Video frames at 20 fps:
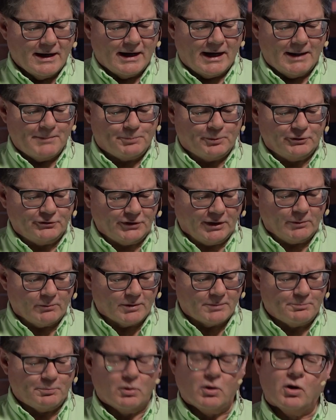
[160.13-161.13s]
I appreciate
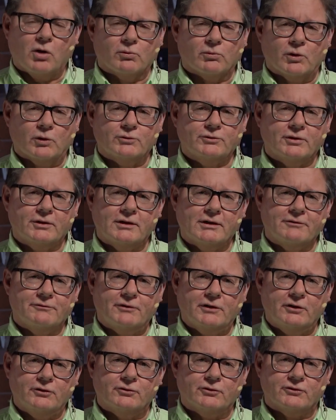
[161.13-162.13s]
what Paul wrote to the
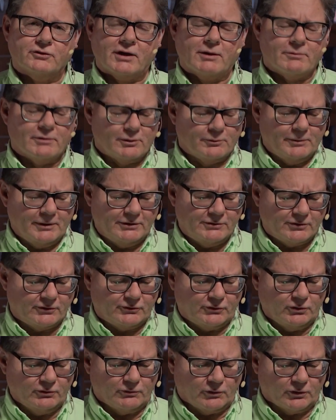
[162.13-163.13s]
Ephesians. I want to read
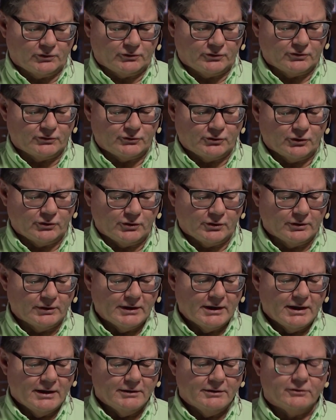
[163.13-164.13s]
just two verses to you.
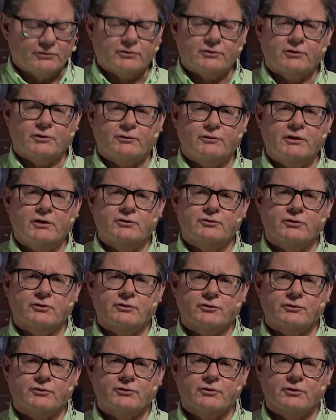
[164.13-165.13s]
This is
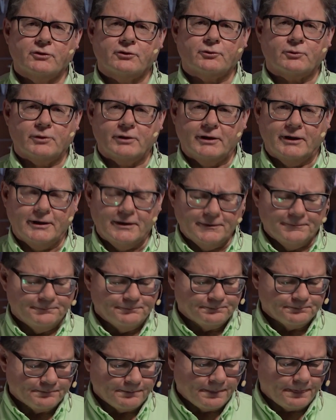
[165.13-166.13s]
Ephesians 3,
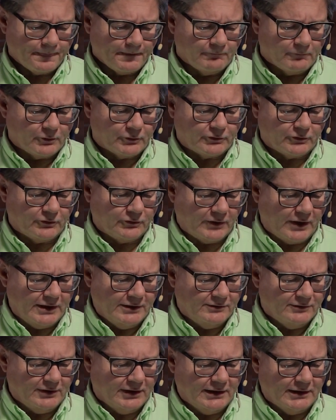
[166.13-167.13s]
verses
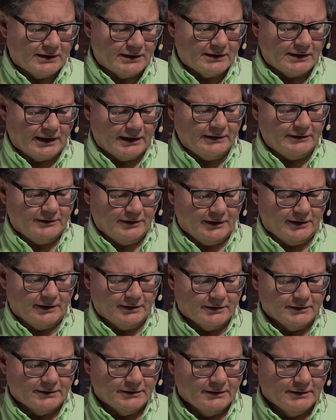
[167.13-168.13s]
18 and 19.